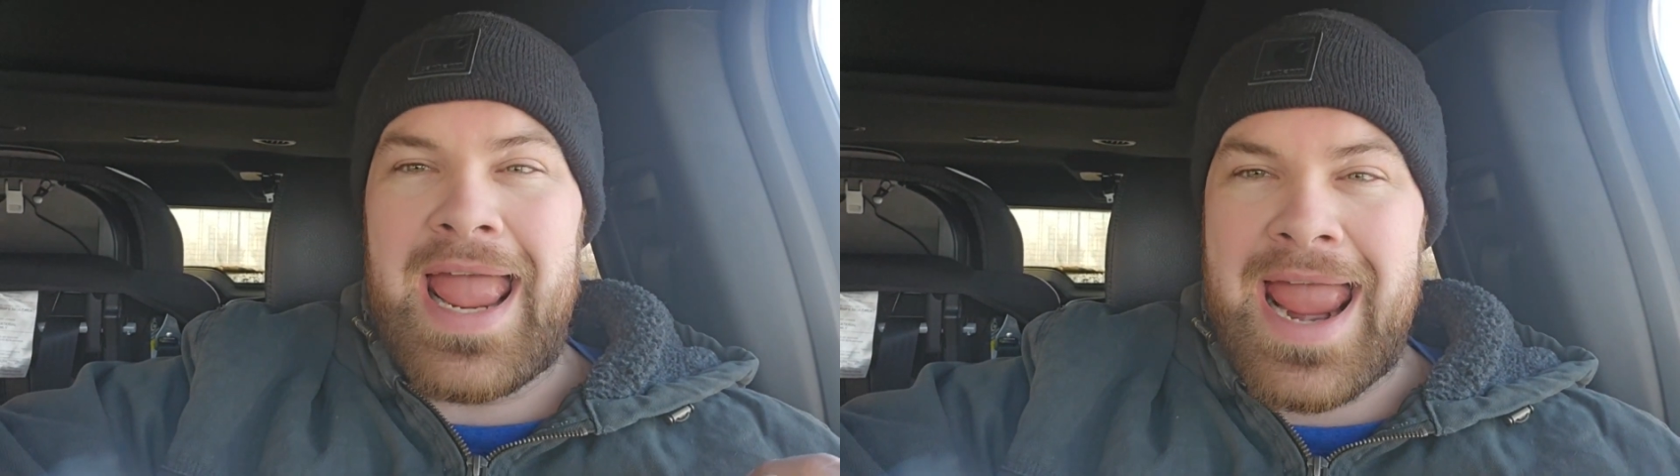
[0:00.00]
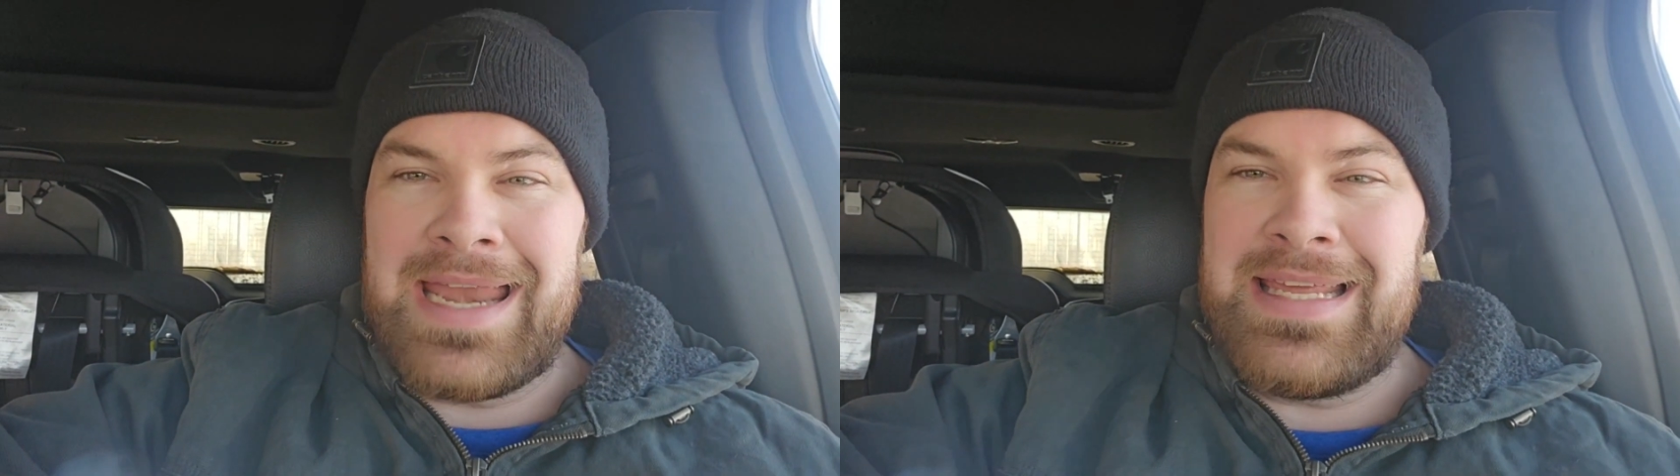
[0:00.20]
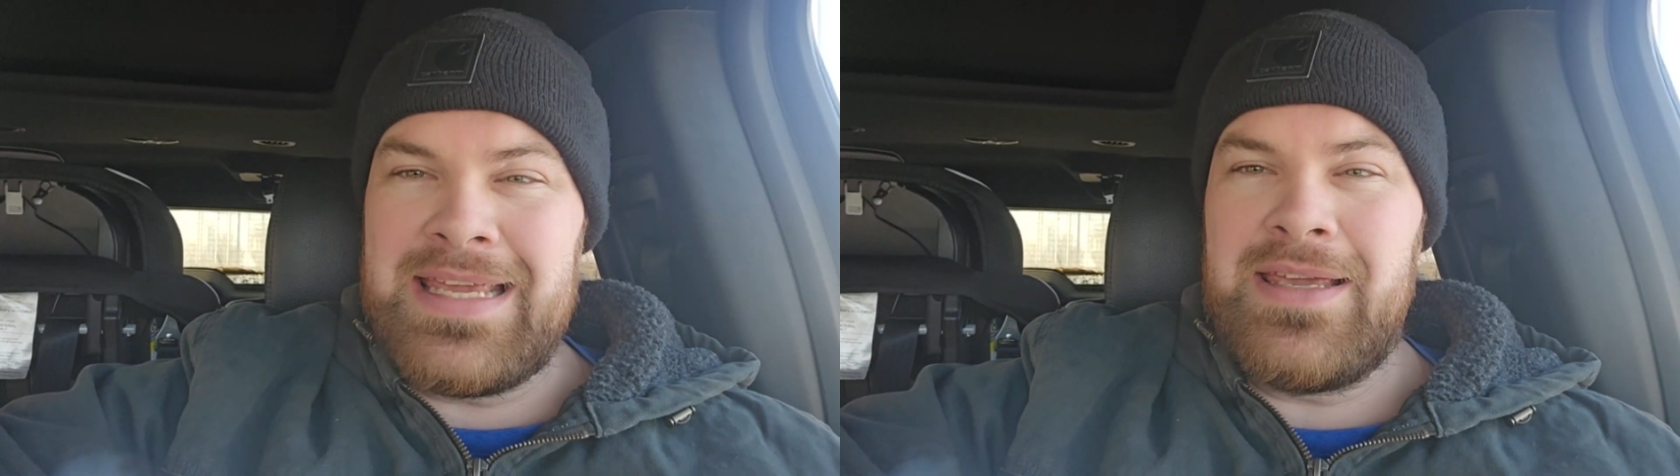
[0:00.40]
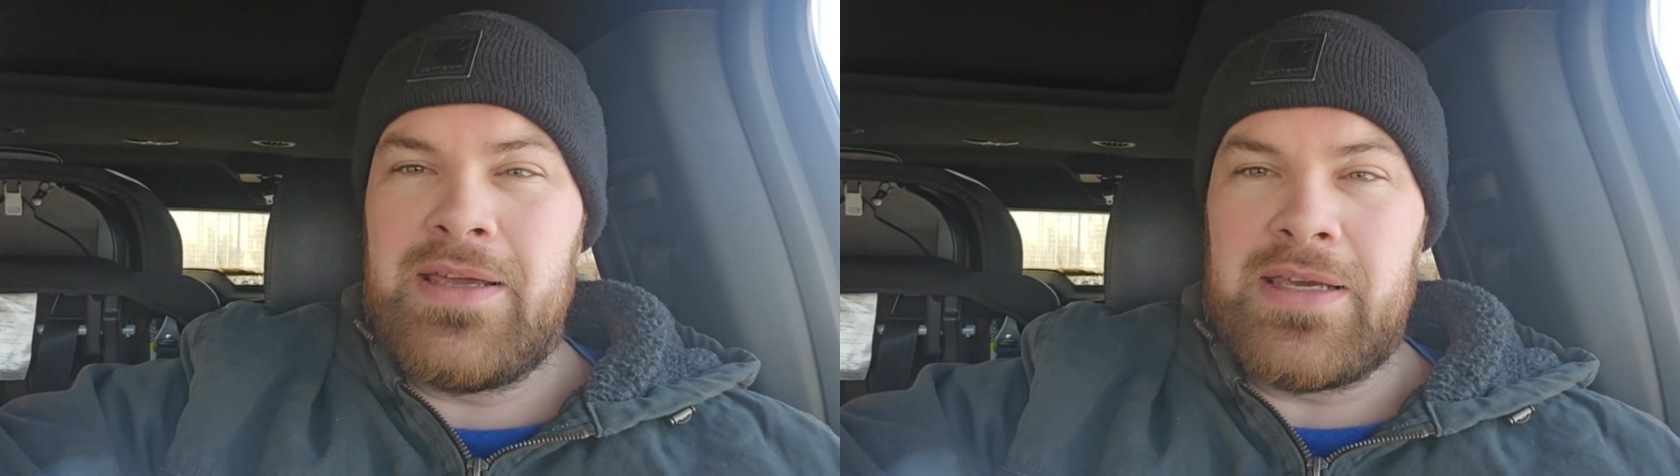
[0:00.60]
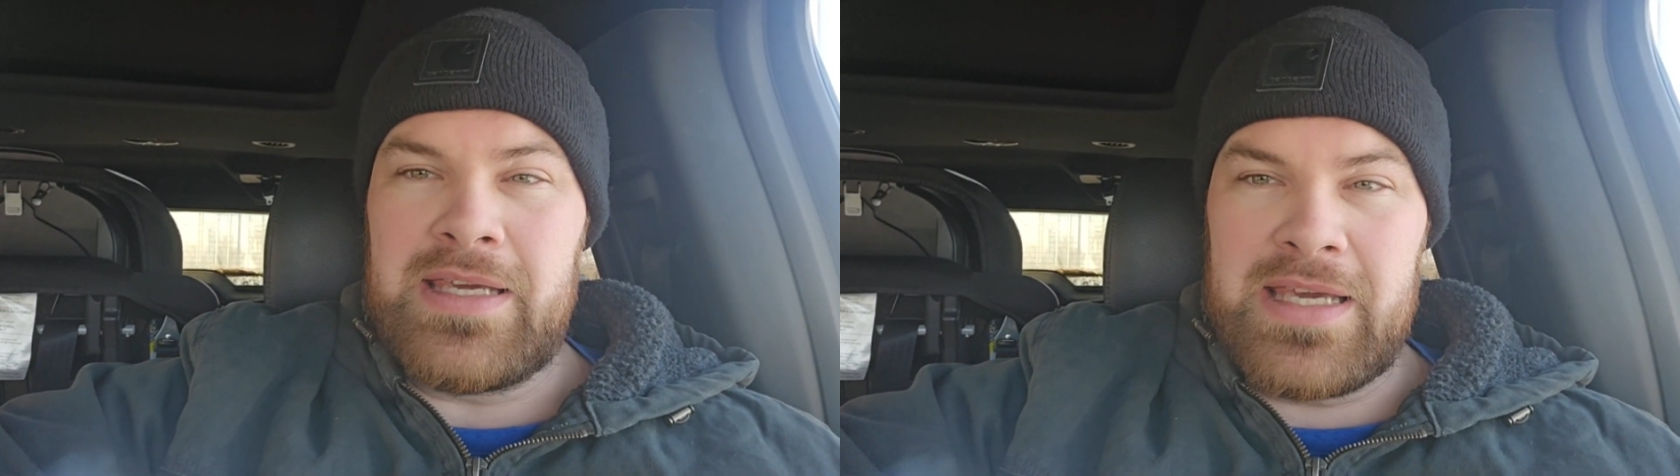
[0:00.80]
any
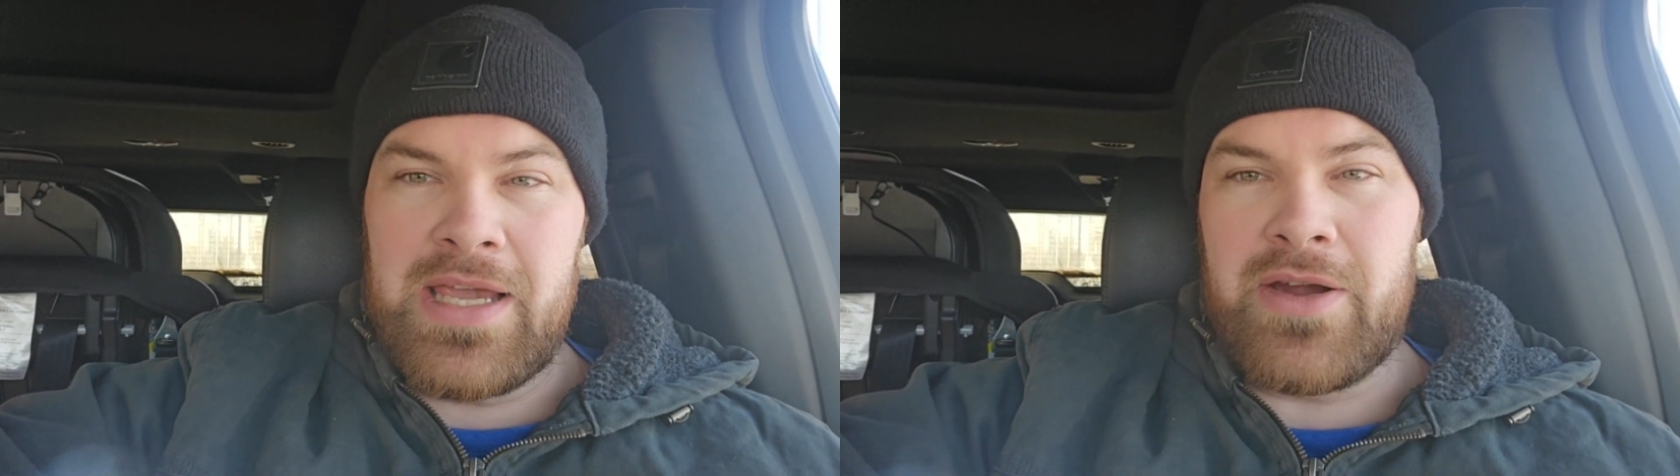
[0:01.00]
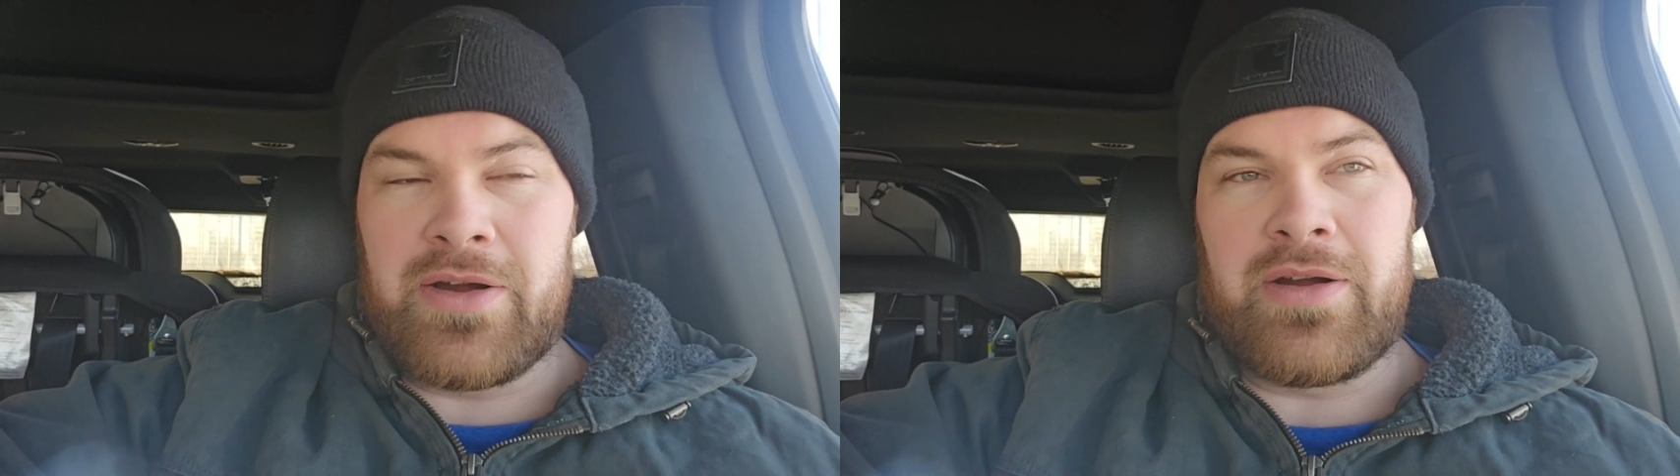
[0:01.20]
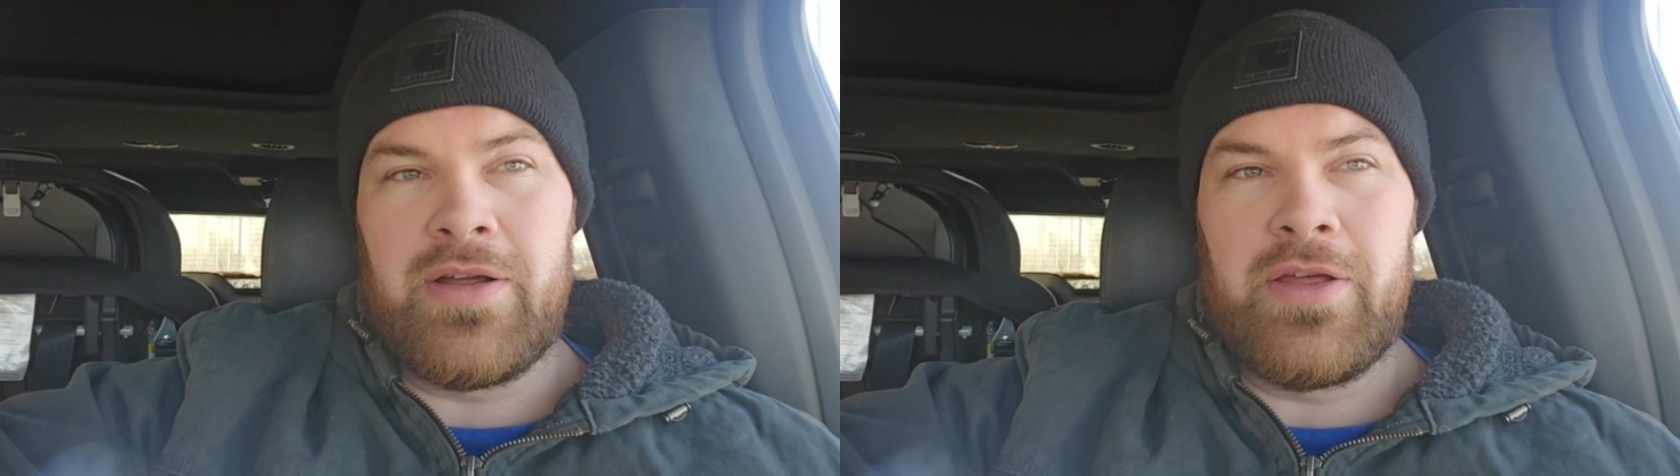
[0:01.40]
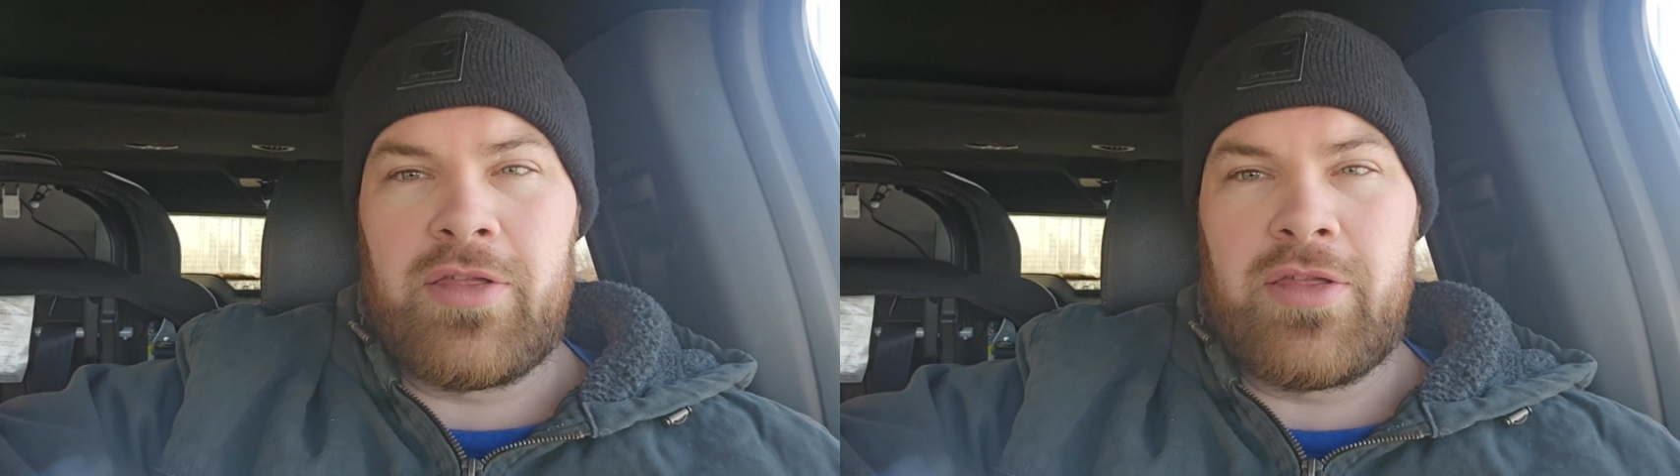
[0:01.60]
year